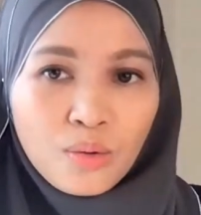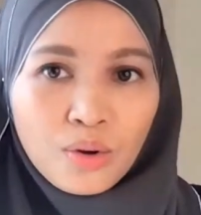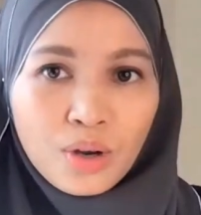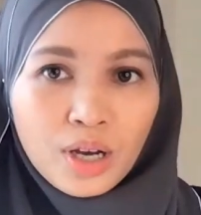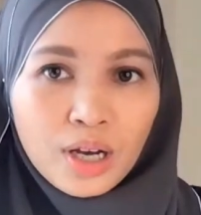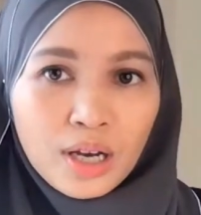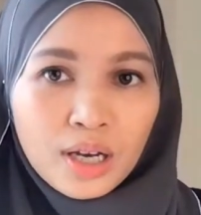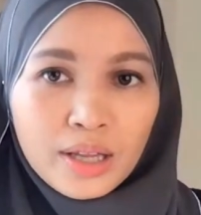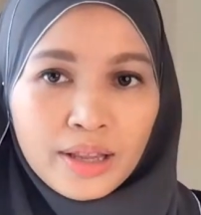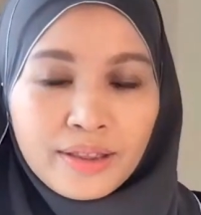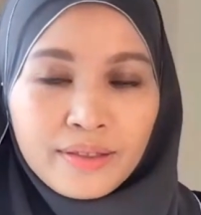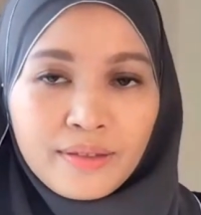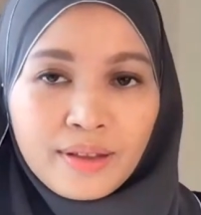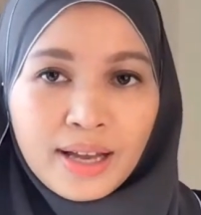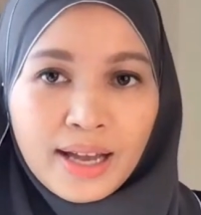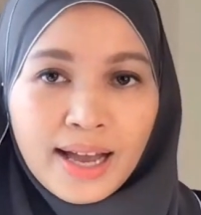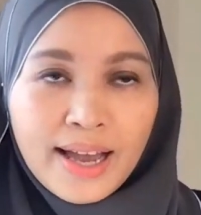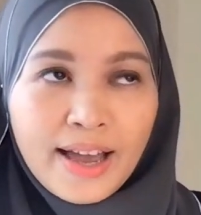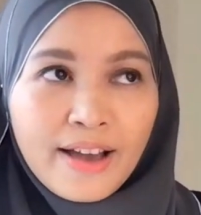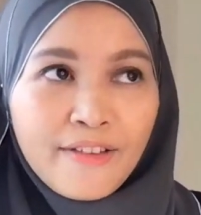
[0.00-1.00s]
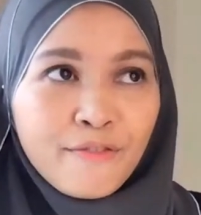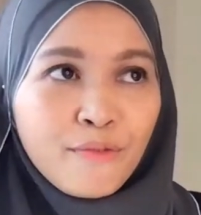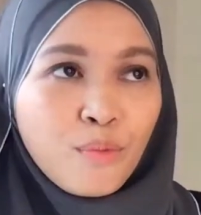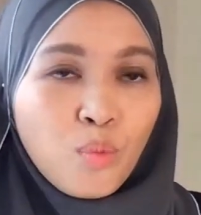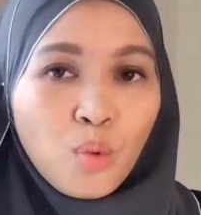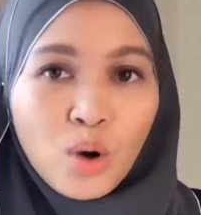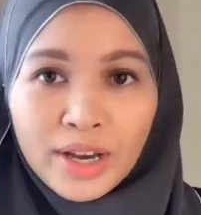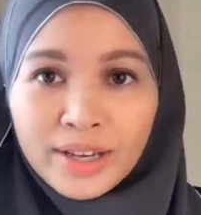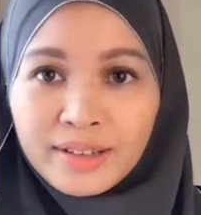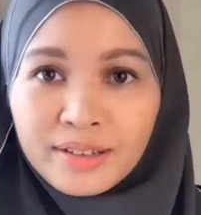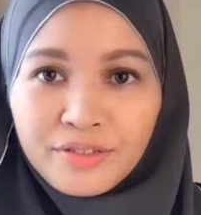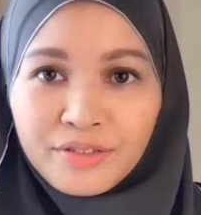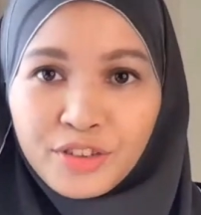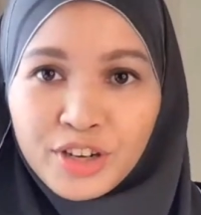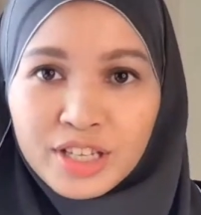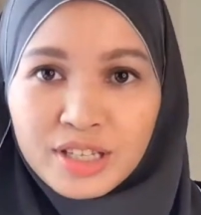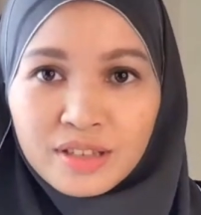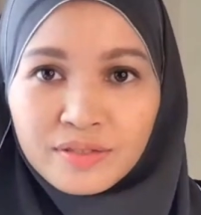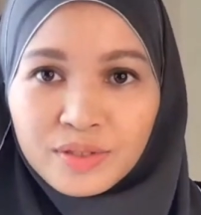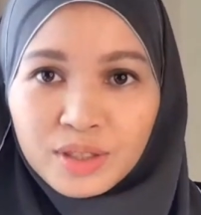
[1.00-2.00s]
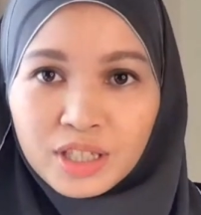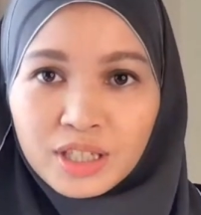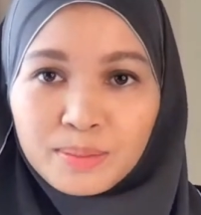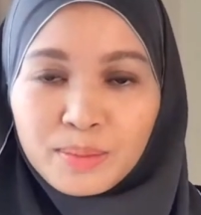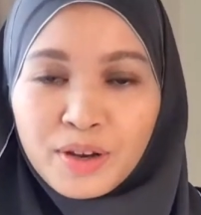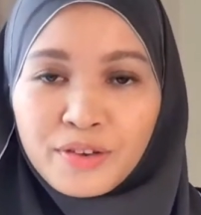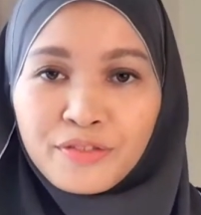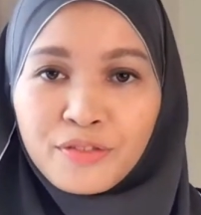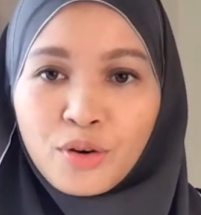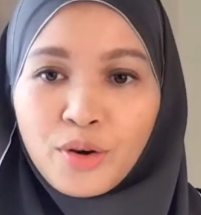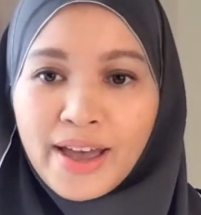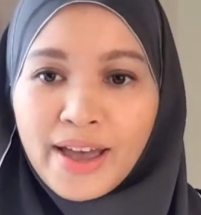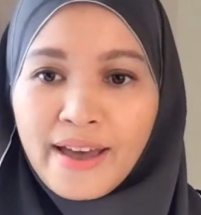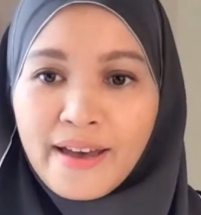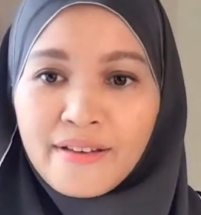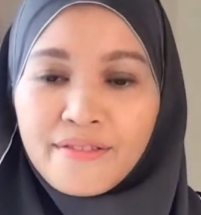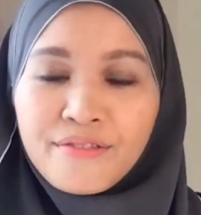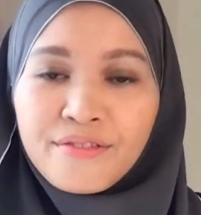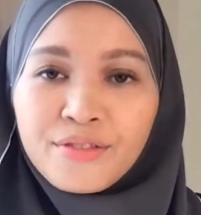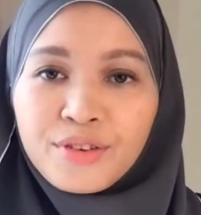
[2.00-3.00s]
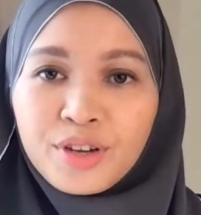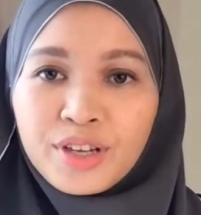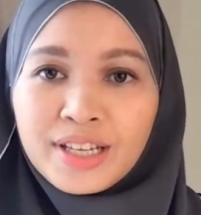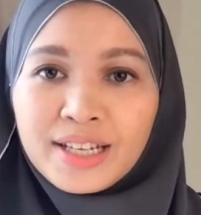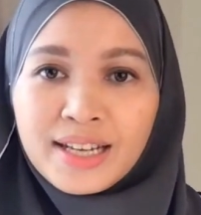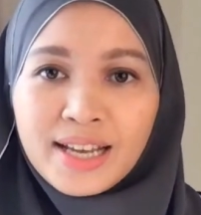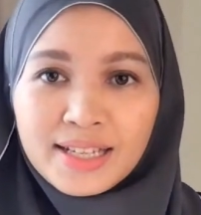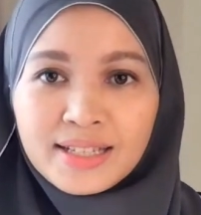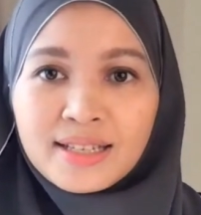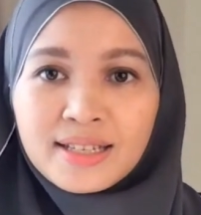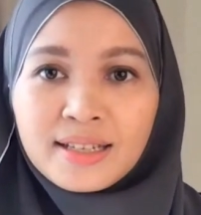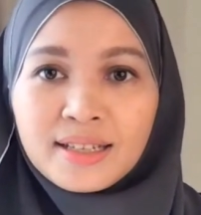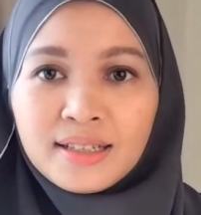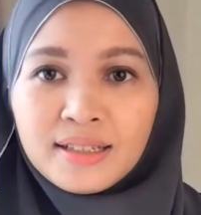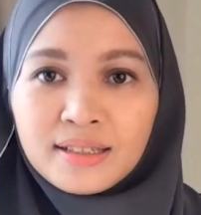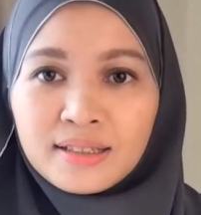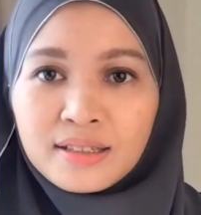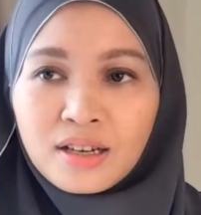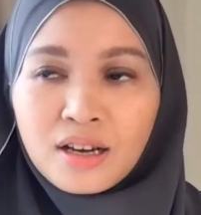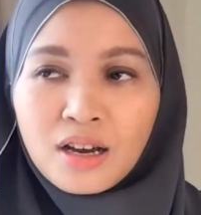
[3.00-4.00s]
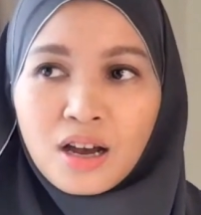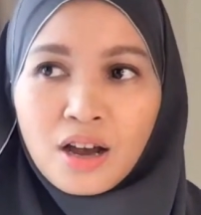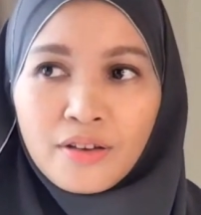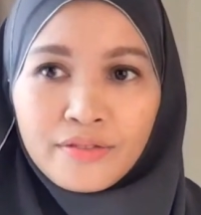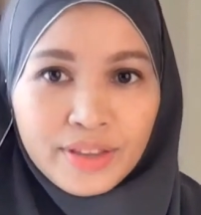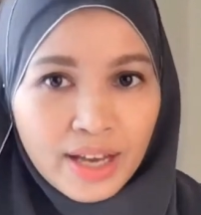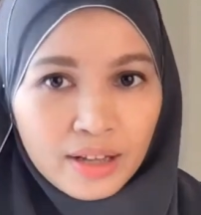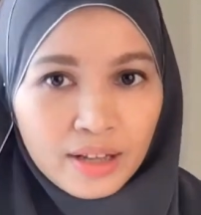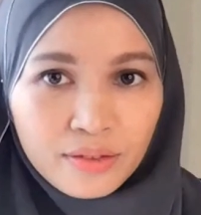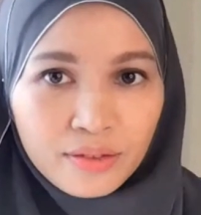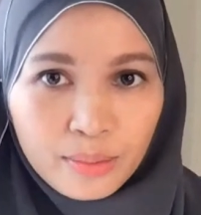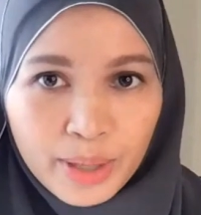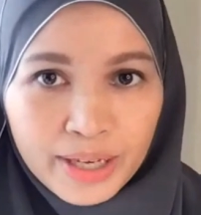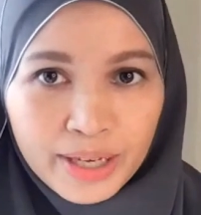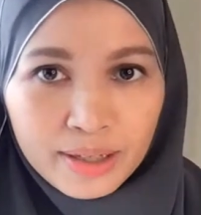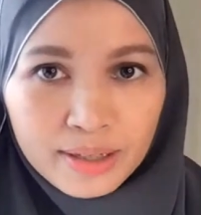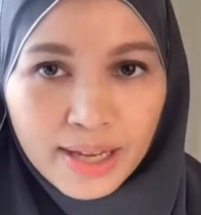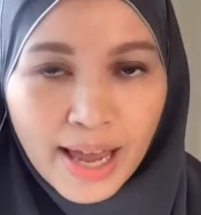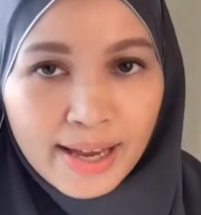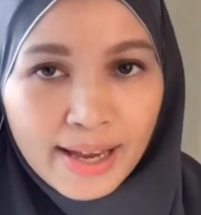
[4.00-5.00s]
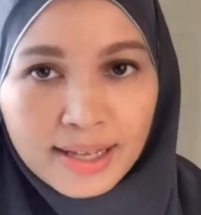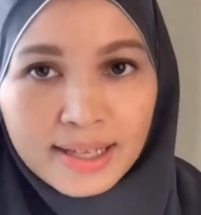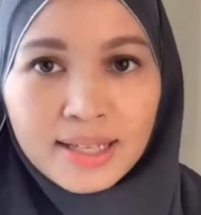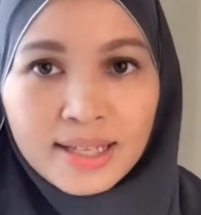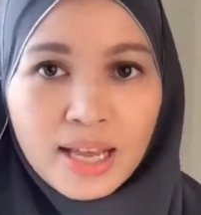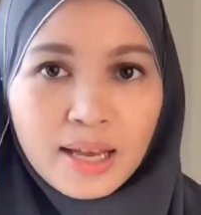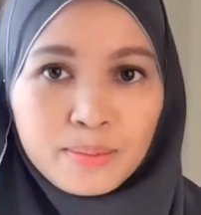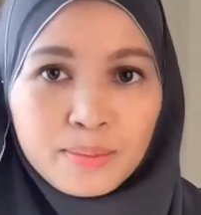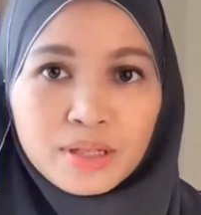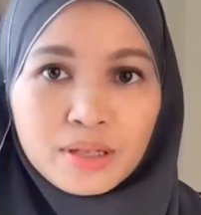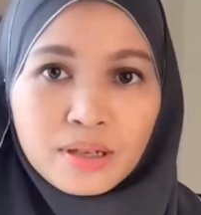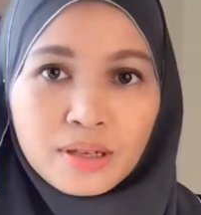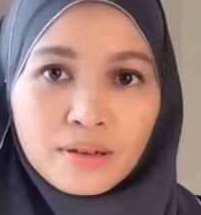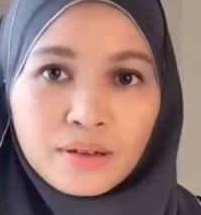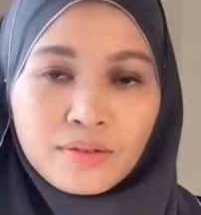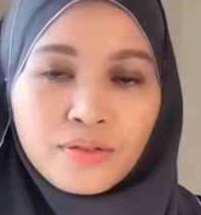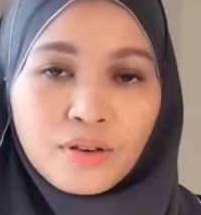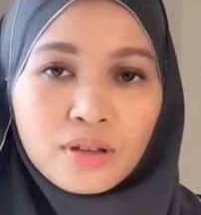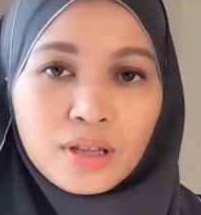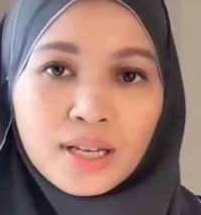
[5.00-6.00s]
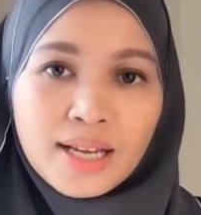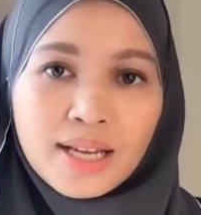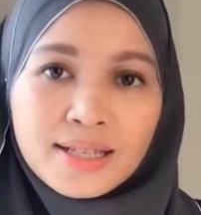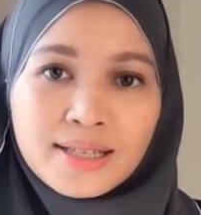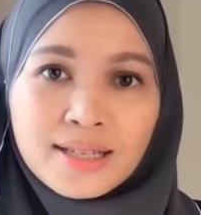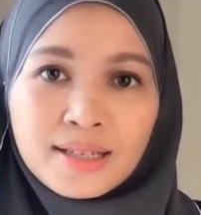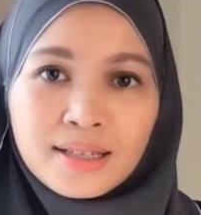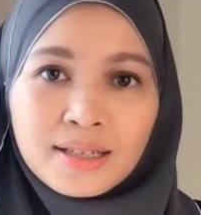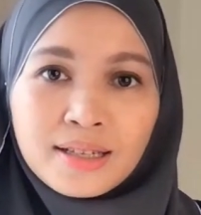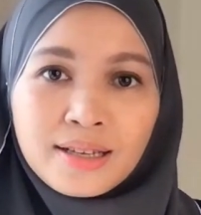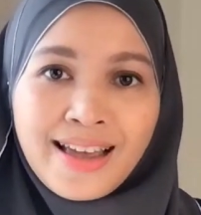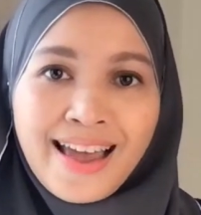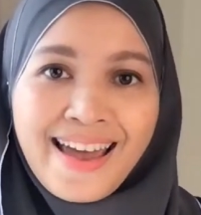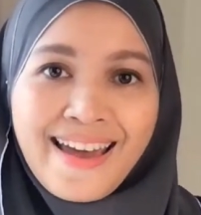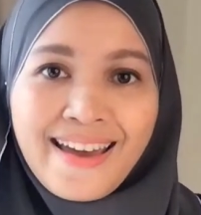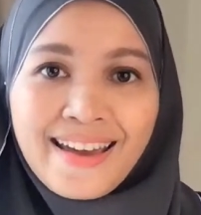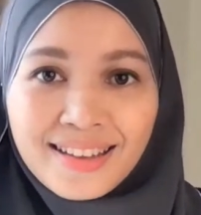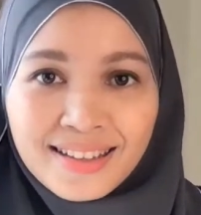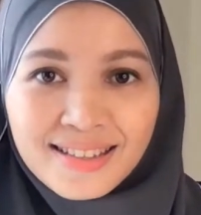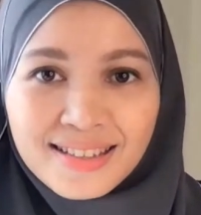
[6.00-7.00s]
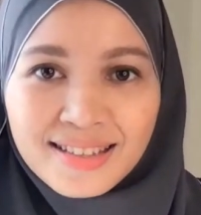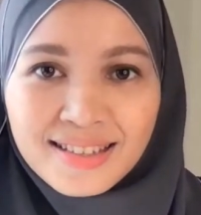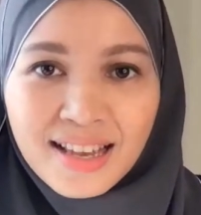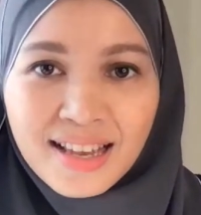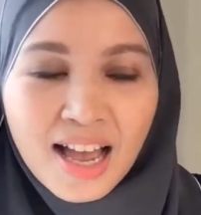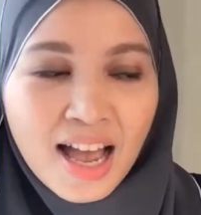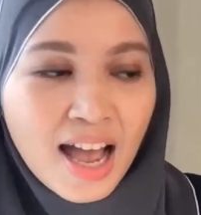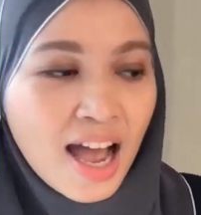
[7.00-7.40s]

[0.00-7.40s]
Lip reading: I have one phrasal verb for every letter of the alphabet, except for the letter X.